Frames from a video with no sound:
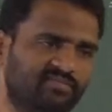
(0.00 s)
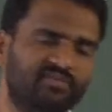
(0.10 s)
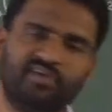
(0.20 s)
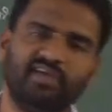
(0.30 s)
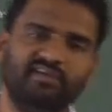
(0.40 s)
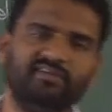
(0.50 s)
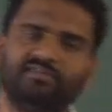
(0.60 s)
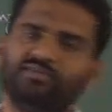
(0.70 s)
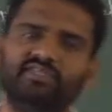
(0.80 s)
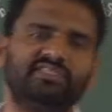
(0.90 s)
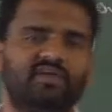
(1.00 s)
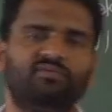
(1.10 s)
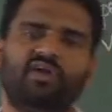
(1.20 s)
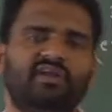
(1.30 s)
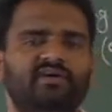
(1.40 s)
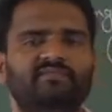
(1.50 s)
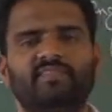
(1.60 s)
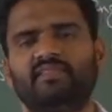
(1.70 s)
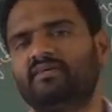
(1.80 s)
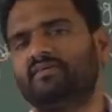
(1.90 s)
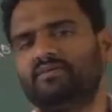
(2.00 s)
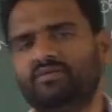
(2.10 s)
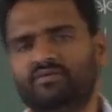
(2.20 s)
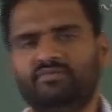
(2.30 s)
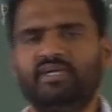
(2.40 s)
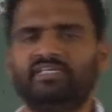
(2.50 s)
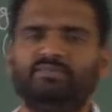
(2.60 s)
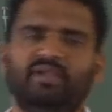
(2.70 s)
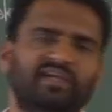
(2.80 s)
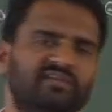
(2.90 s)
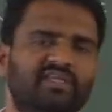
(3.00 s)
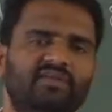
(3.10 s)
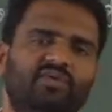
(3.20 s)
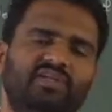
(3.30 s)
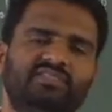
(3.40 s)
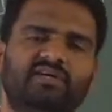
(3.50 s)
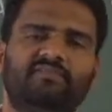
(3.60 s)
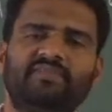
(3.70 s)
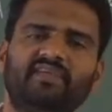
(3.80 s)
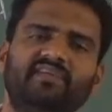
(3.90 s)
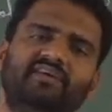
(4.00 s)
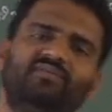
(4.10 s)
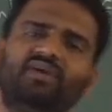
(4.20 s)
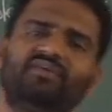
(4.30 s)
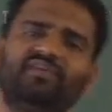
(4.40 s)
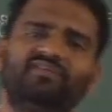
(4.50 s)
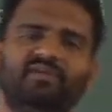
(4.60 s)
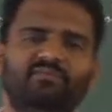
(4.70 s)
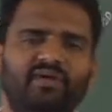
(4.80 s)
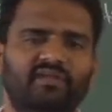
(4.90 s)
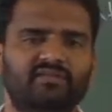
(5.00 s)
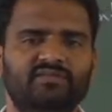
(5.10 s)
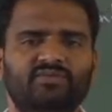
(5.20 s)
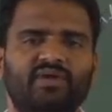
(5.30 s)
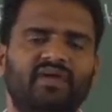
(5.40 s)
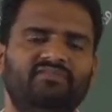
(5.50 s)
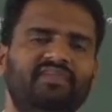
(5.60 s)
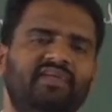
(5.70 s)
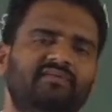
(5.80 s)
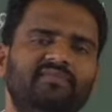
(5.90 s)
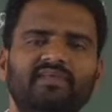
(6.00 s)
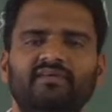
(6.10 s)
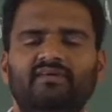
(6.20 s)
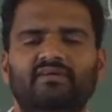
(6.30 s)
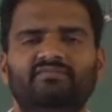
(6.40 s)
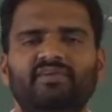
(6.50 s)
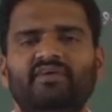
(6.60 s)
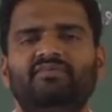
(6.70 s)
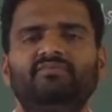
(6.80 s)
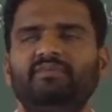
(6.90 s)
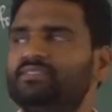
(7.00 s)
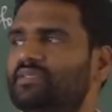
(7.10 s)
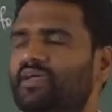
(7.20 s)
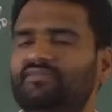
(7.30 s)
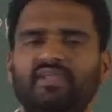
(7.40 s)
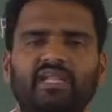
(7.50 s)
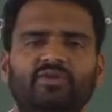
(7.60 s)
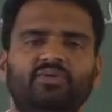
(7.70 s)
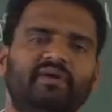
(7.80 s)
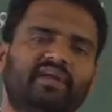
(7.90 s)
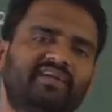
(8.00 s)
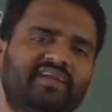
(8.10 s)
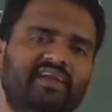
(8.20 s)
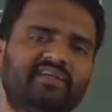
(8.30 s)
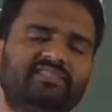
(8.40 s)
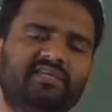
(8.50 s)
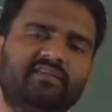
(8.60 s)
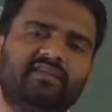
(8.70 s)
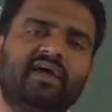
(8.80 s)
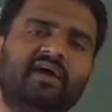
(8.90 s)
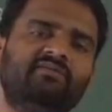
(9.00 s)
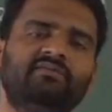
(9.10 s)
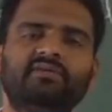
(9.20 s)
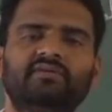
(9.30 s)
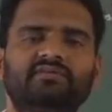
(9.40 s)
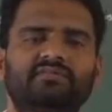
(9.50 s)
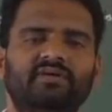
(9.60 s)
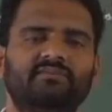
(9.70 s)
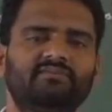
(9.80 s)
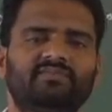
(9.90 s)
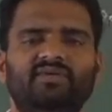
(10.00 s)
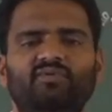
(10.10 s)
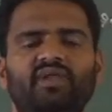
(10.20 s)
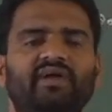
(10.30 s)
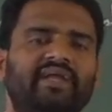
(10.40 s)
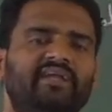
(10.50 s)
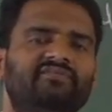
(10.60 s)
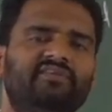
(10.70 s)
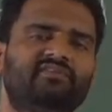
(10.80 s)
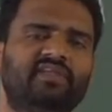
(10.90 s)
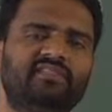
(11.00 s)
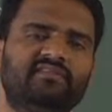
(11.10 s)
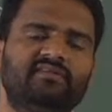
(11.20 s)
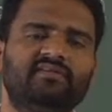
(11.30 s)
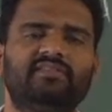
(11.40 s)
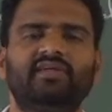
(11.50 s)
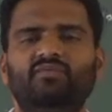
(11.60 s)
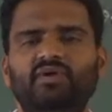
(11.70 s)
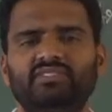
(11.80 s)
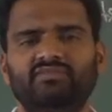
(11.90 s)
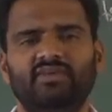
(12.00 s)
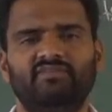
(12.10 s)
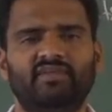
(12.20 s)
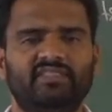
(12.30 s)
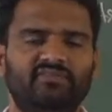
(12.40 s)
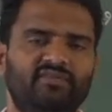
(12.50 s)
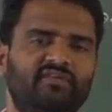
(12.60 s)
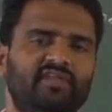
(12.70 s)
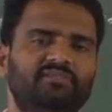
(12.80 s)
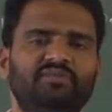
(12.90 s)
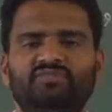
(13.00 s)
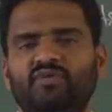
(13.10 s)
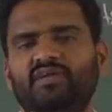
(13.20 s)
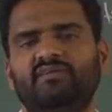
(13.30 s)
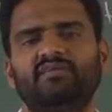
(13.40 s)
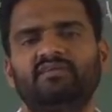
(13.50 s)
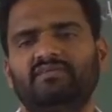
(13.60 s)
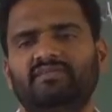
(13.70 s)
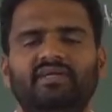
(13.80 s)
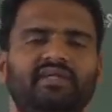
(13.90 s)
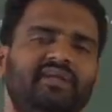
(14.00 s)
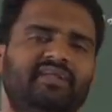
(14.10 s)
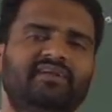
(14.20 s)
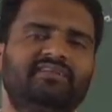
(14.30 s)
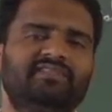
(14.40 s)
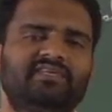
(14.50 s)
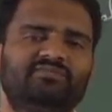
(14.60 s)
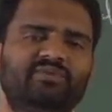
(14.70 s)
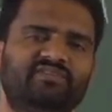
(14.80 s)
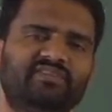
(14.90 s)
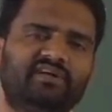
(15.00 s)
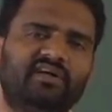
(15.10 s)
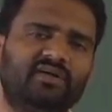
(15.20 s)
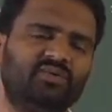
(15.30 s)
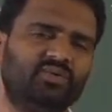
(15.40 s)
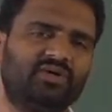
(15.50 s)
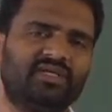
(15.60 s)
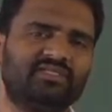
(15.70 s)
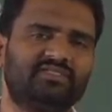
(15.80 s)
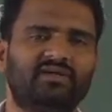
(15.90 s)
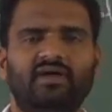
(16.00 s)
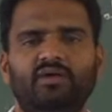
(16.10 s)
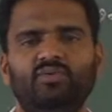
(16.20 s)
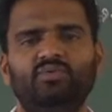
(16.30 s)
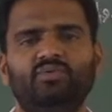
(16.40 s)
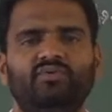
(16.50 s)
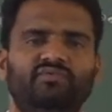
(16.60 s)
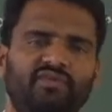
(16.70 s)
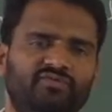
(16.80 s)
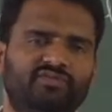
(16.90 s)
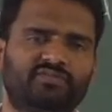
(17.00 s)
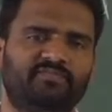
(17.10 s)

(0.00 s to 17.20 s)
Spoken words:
Okay, so these are what we explain. Then what is here what wave number? So every wave means every electromagnetic radiation have some that what kind of wavelength. Then what is a wavelength? Wavelength means what? That interdistance between the two crests or two waves.